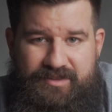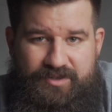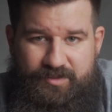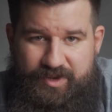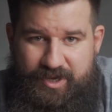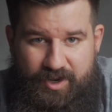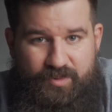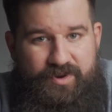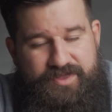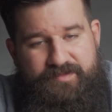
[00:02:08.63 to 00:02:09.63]
Look, we
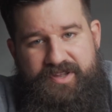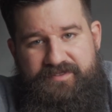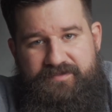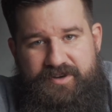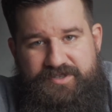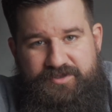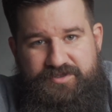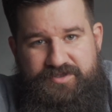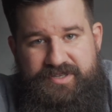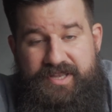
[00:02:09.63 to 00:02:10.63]
all want the best for our
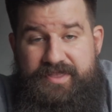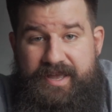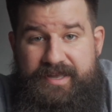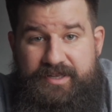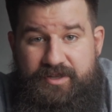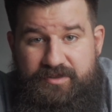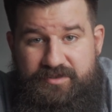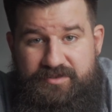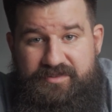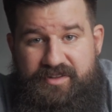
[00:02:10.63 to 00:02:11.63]
children, and that
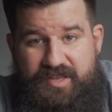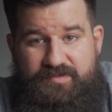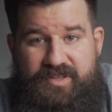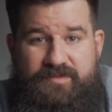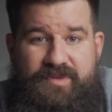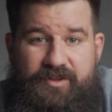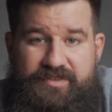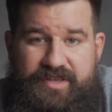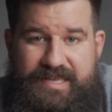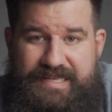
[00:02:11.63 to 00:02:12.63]
includes keeping them
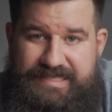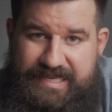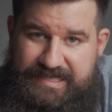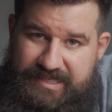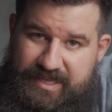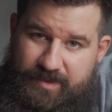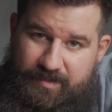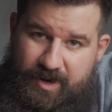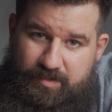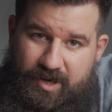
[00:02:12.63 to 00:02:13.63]
healthy and teaching them
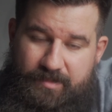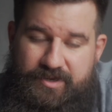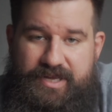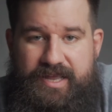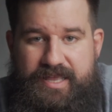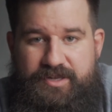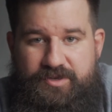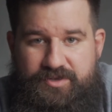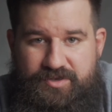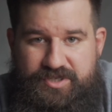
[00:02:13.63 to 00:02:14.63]
about proper diet and
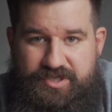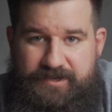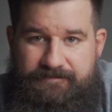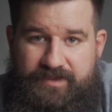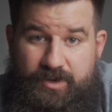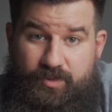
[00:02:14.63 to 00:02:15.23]
nutrition.